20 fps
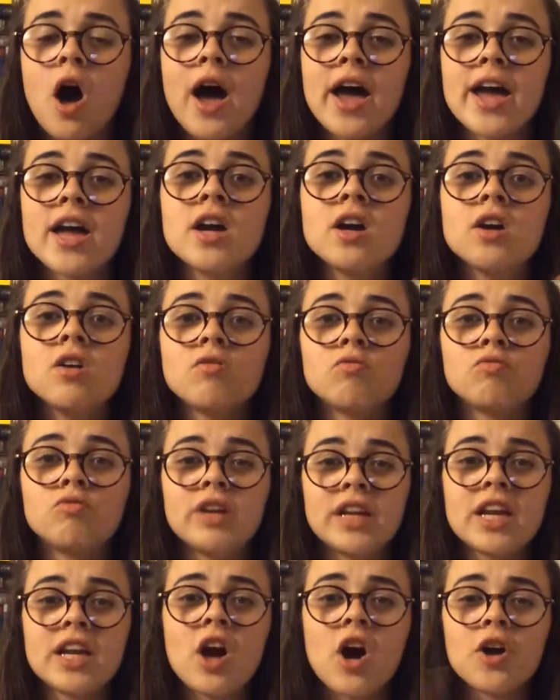I
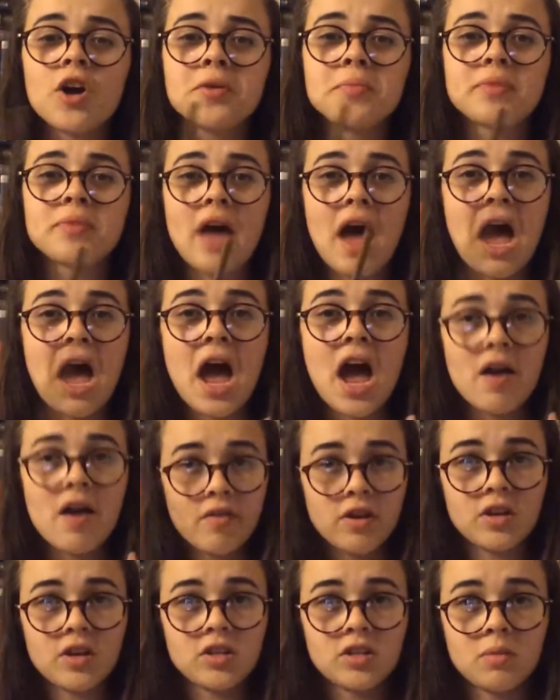really hope that
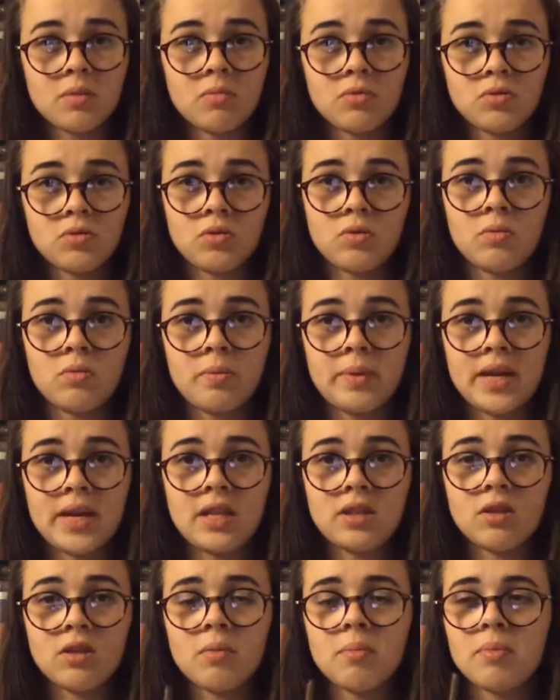Ariana Dumbledore will
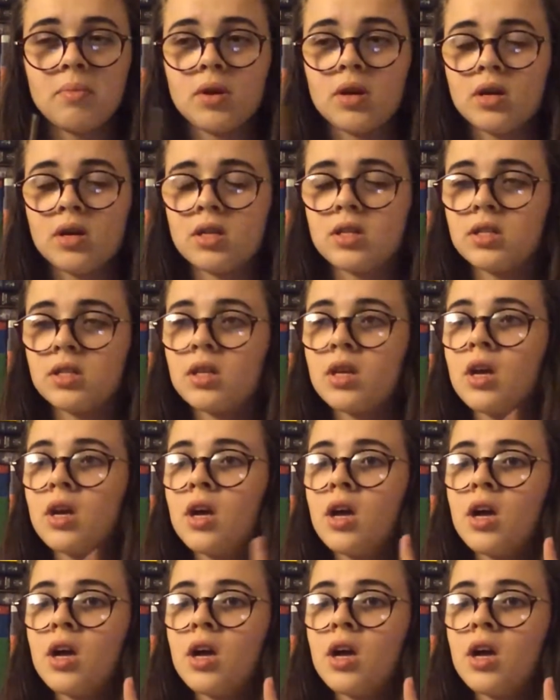be in them, because